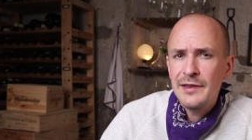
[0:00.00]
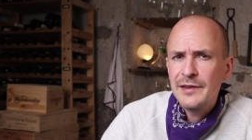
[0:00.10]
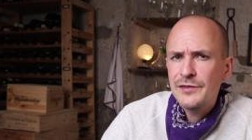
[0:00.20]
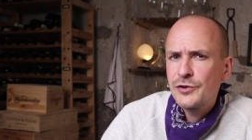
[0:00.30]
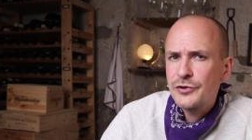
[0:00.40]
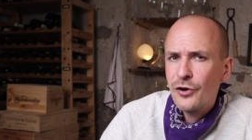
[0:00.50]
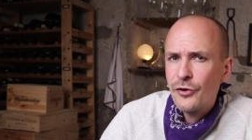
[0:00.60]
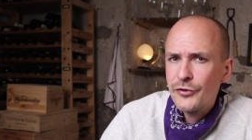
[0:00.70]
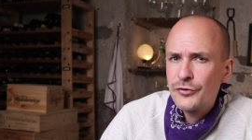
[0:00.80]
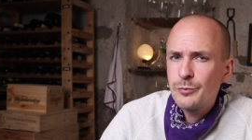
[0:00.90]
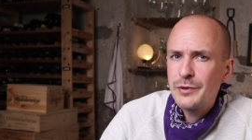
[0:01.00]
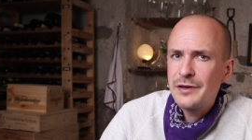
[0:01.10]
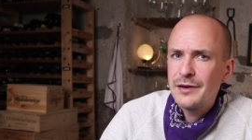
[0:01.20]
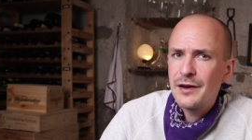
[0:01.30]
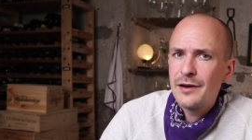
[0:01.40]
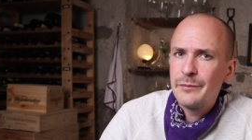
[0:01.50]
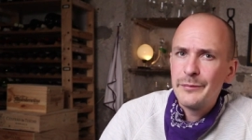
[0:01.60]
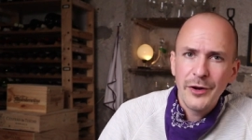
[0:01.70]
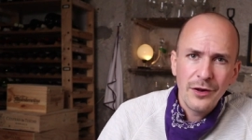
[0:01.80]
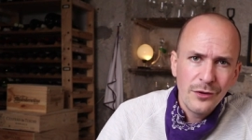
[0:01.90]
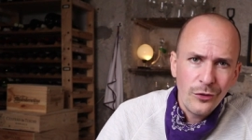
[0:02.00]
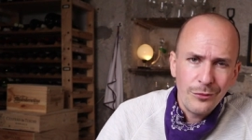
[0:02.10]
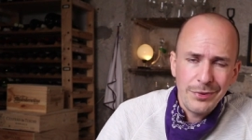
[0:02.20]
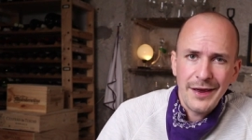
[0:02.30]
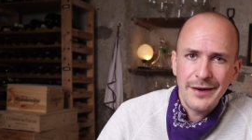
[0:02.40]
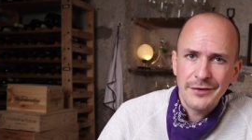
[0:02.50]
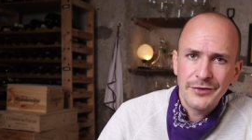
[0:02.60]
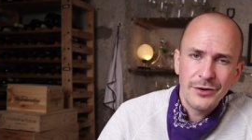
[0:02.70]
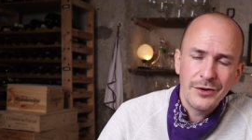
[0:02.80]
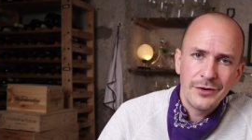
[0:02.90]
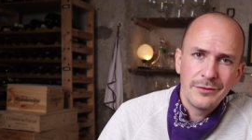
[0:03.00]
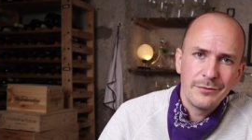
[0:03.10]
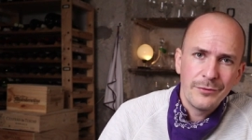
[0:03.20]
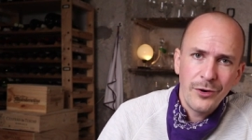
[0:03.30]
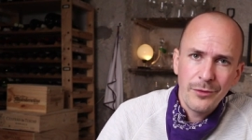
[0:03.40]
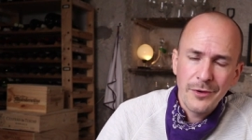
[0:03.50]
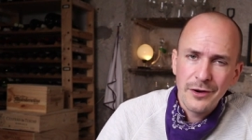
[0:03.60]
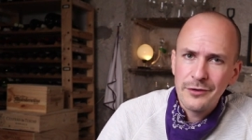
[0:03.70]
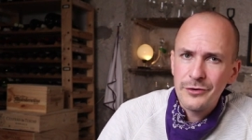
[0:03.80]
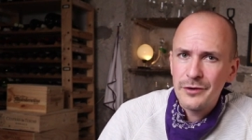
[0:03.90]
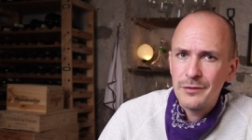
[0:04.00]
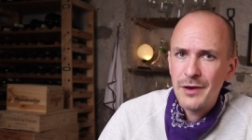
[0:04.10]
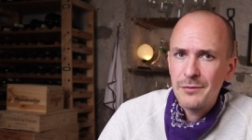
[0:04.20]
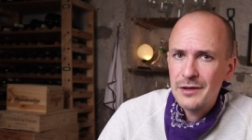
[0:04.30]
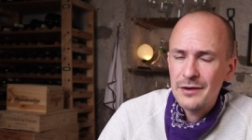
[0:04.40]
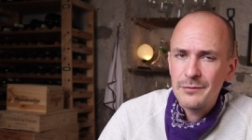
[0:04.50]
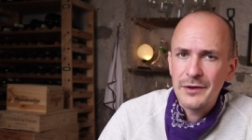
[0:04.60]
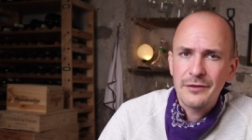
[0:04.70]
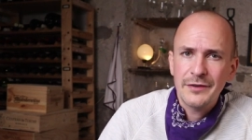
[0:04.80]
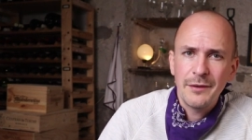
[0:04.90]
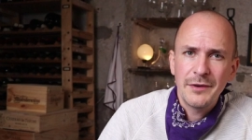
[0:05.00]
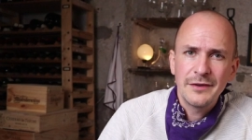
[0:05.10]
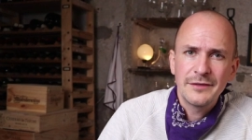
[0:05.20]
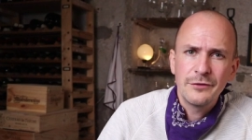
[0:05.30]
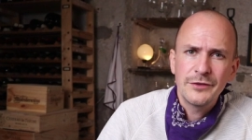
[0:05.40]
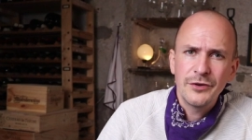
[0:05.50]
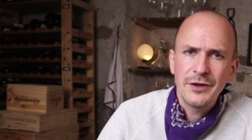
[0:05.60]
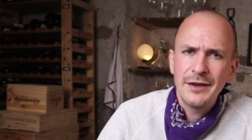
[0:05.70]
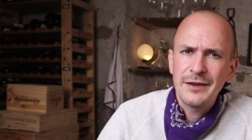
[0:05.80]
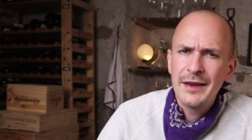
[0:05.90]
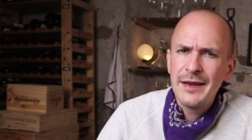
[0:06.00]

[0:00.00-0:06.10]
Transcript: This could also be a Merlot blend, so more Merlot and maybe a little bit of Cabernet Sauvignon in it.